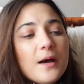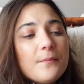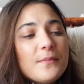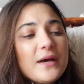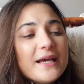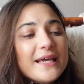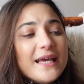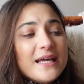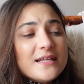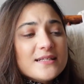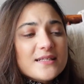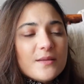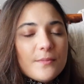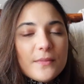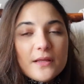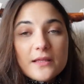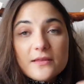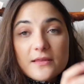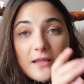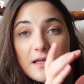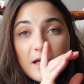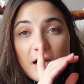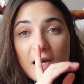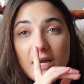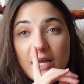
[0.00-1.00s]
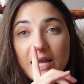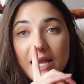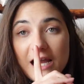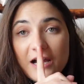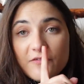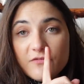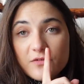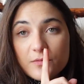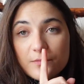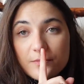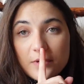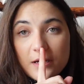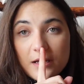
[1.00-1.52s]
Again, something that I
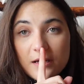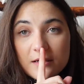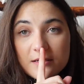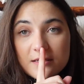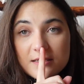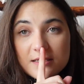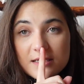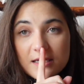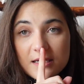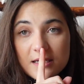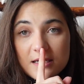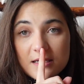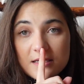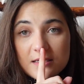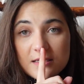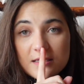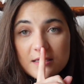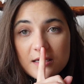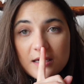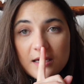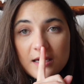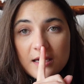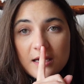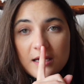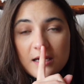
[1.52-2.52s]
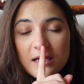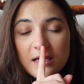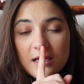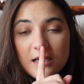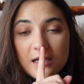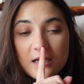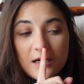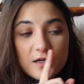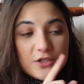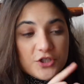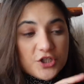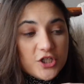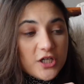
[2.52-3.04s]
haven't planted
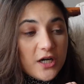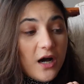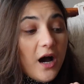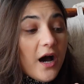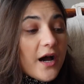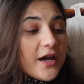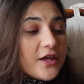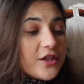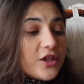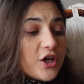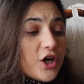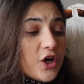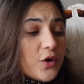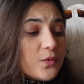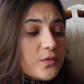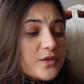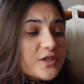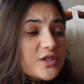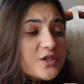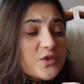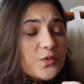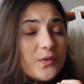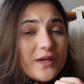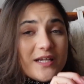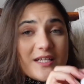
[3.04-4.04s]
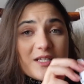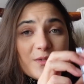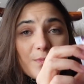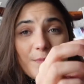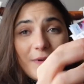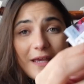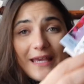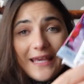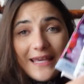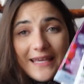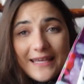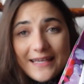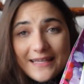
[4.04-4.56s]
last year either was sweet
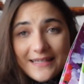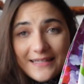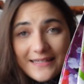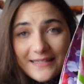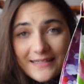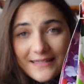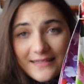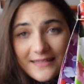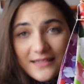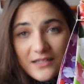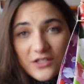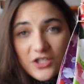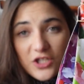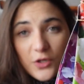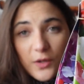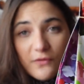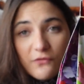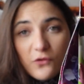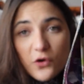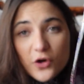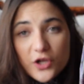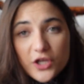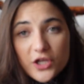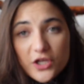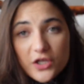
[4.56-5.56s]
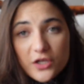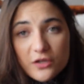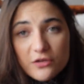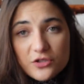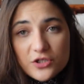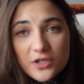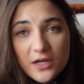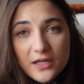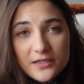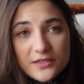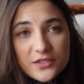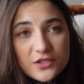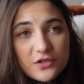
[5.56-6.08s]
peas, so I've got a
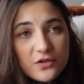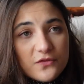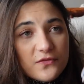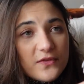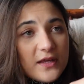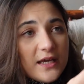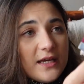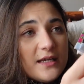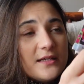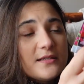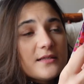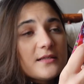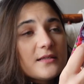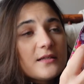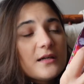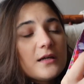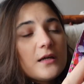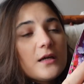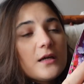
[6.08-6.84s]
huge cluster of these.